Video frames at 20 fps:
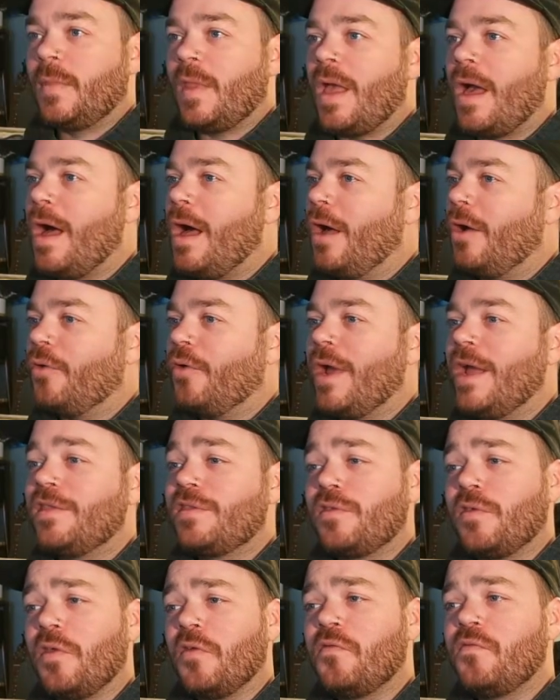All right,
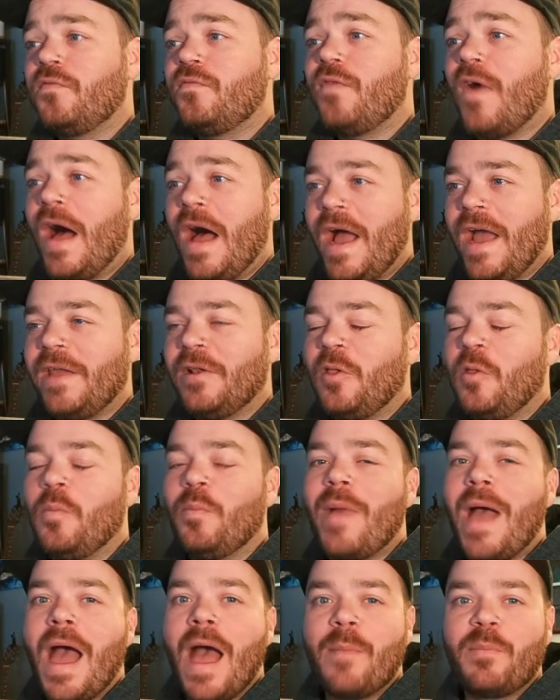so the final
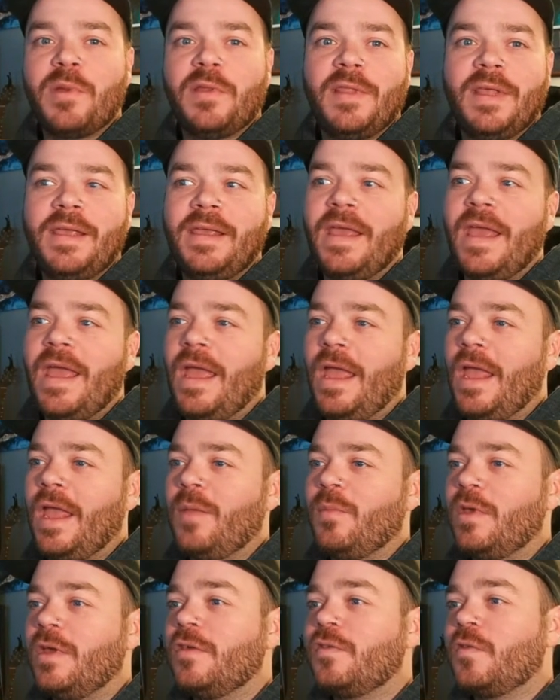map in the
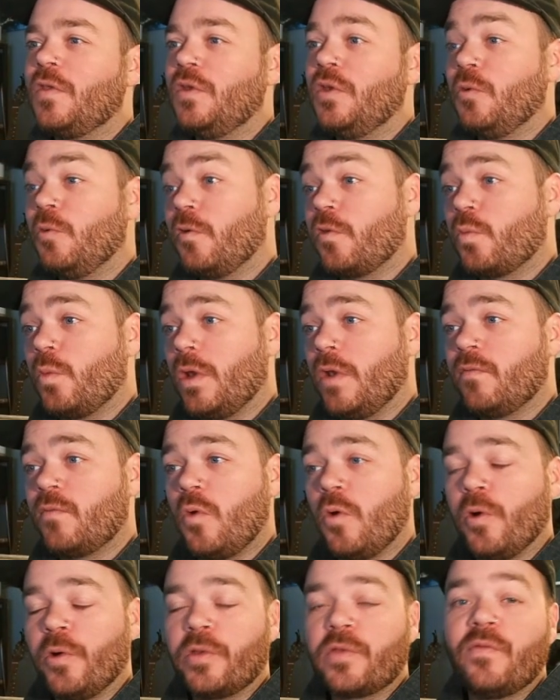game is the newest one, of
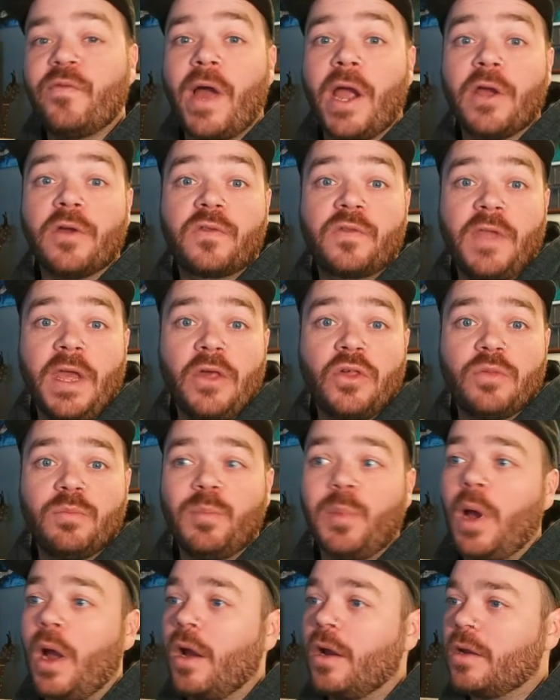course, Fire Station
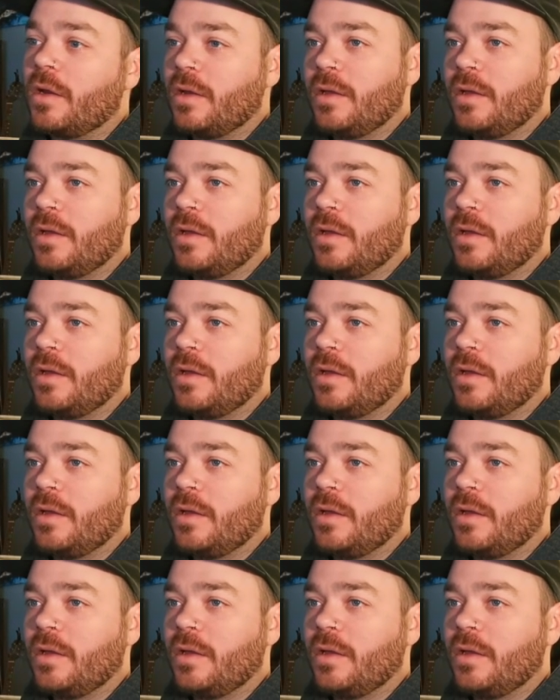Park.